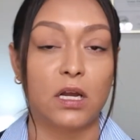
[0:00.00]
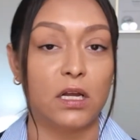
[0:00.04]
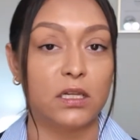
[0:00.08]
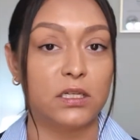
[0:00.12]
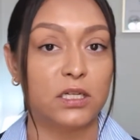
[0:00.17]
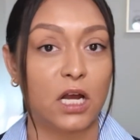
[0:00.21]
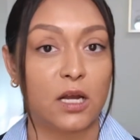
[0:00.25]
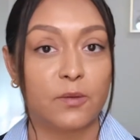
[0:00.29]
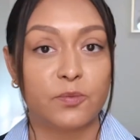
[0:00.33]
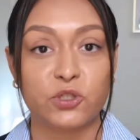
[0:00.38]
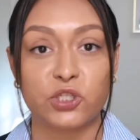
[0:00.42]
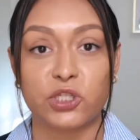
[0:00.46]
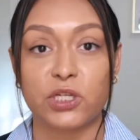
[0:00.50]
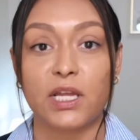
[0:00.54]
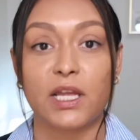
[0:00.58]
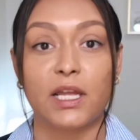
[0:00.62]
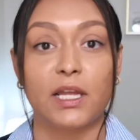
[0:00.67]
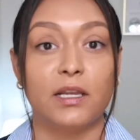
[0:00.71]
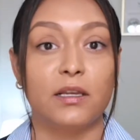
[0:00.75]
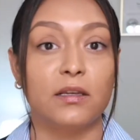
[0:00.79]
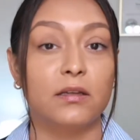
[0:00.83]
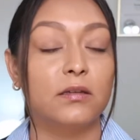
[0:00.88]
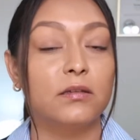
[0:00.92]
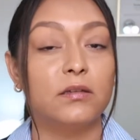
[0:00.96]

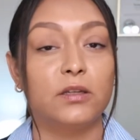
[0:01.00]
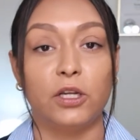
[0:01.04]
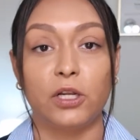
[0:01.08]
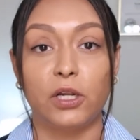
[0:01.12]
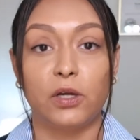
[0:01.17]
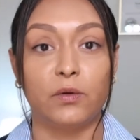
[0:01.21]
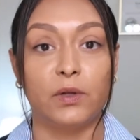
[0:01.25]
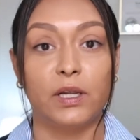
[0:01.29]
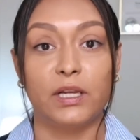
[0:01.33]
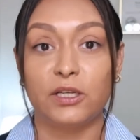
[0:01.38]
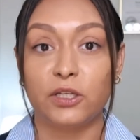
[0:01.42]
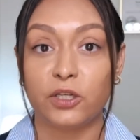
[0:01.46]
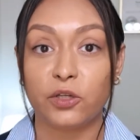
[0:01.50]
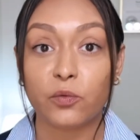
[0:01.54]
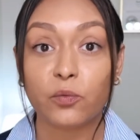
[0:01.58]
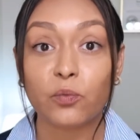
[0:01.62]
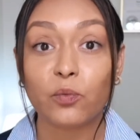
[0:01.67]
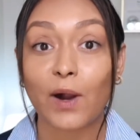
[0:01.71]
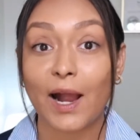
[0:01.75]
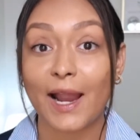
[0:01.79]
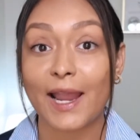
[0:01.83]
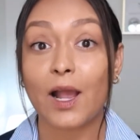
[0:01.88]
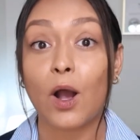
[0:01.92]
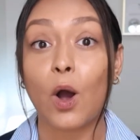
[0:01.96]
adoption, you know, and you
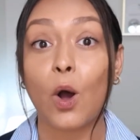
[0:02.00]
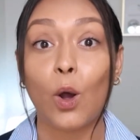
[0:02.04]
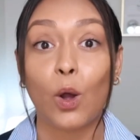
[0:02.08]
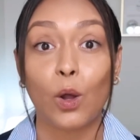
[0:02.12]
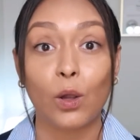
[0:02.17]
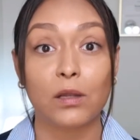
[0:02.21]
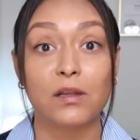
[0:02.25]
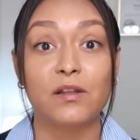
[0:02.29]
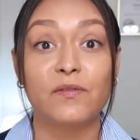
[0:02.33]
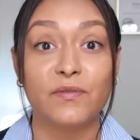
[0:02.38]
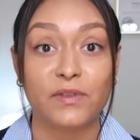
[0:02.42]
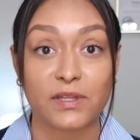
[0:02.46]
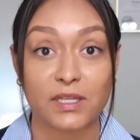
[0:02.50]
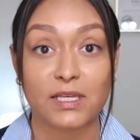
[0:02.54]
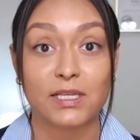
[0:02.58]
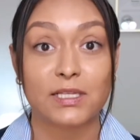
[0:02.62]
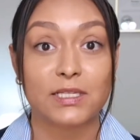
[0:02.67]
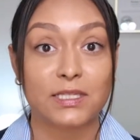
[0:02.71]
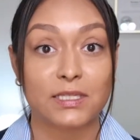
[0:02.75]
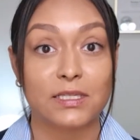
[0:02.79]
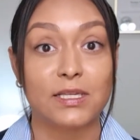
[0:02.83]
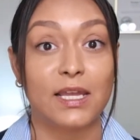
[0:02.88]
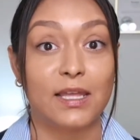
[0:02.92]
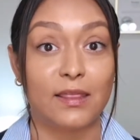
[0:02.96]
write all of
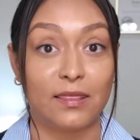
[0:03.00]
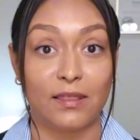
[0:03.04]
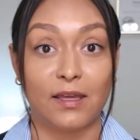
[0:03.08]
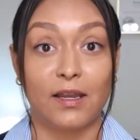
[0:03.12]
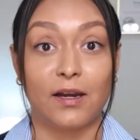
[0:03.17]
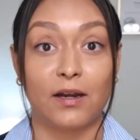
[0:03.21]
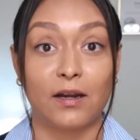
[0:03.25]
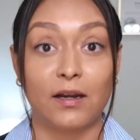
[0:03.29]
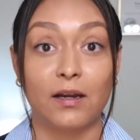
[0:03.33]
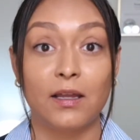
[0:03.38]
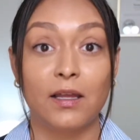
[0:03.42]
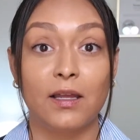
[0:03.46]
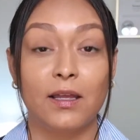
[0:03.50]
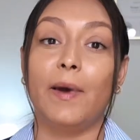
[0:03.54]
this in there.